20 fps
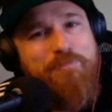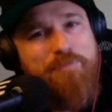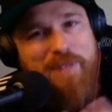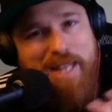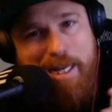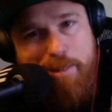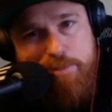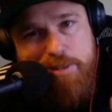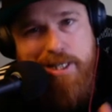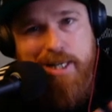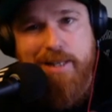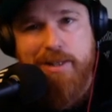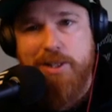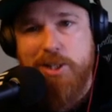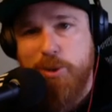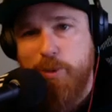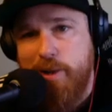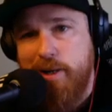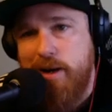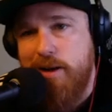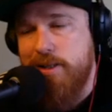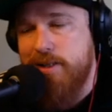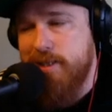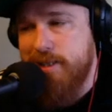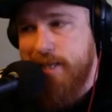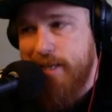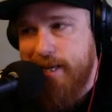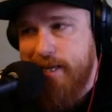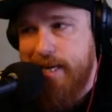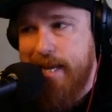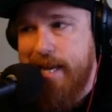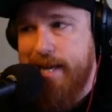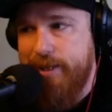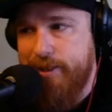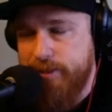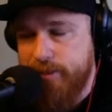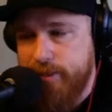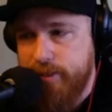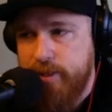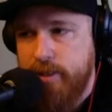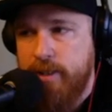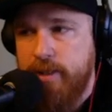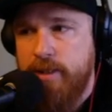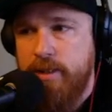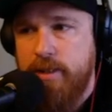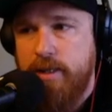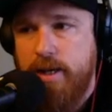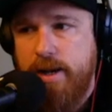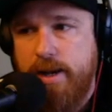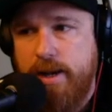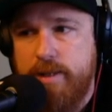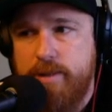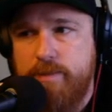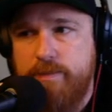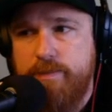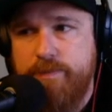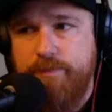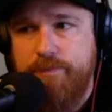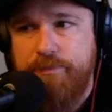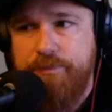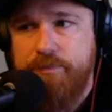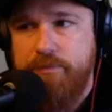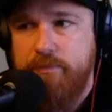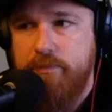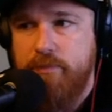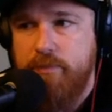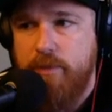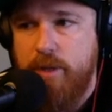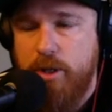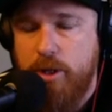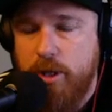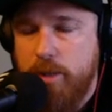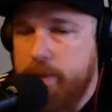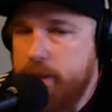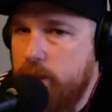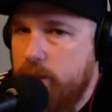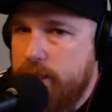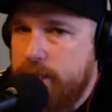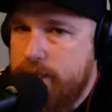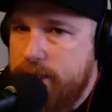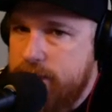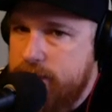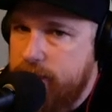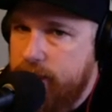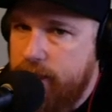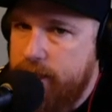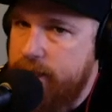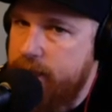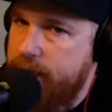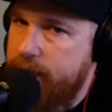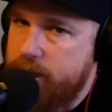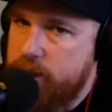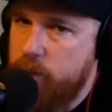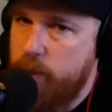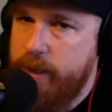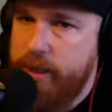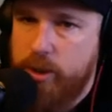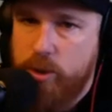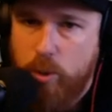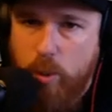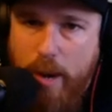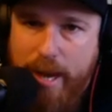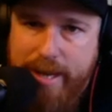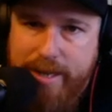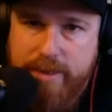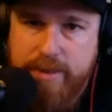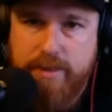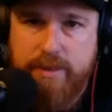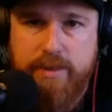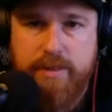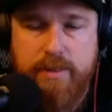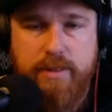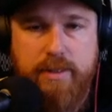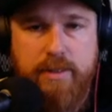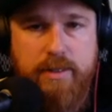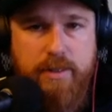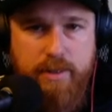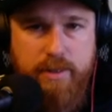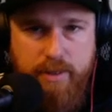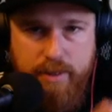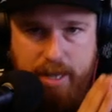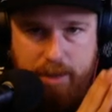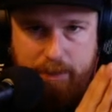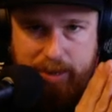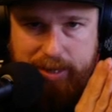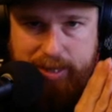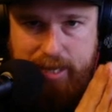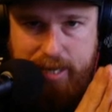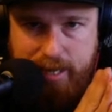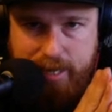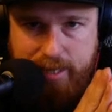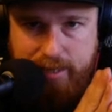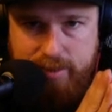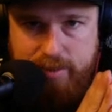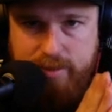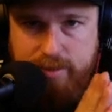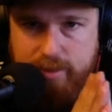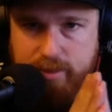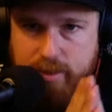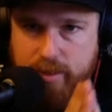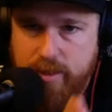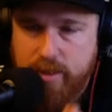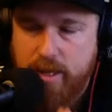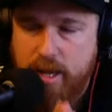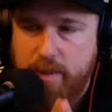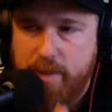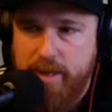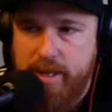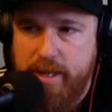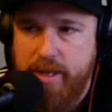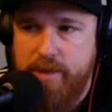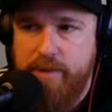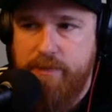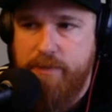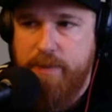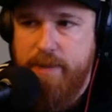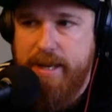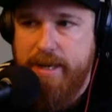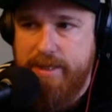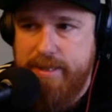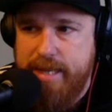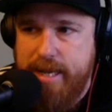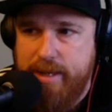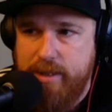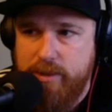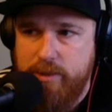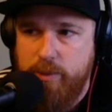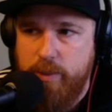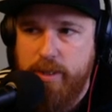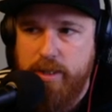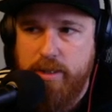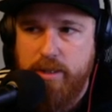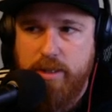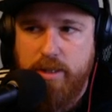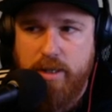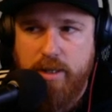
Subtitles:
I'm sitting the Sweethearts Night out. Going to be going to Disneyland next week twice. Got my niece coming in from out of town. We